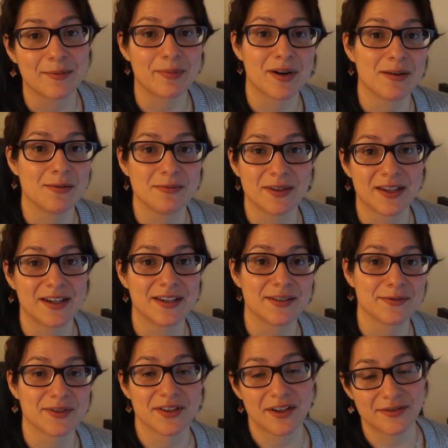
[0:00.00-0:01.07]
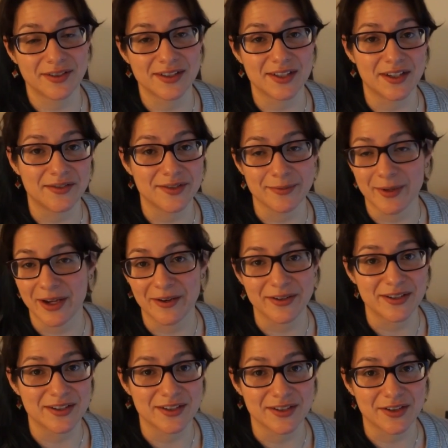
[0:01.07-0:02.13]
a problem that has resolved itself somehow
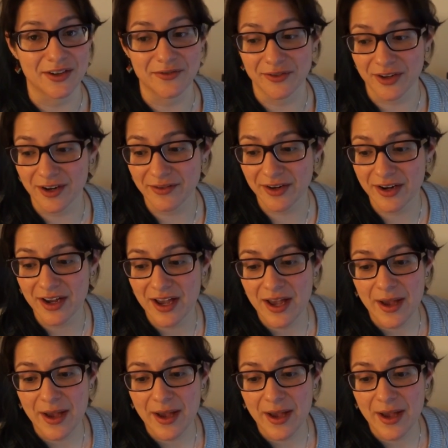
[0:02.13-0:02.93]
it's just gone forever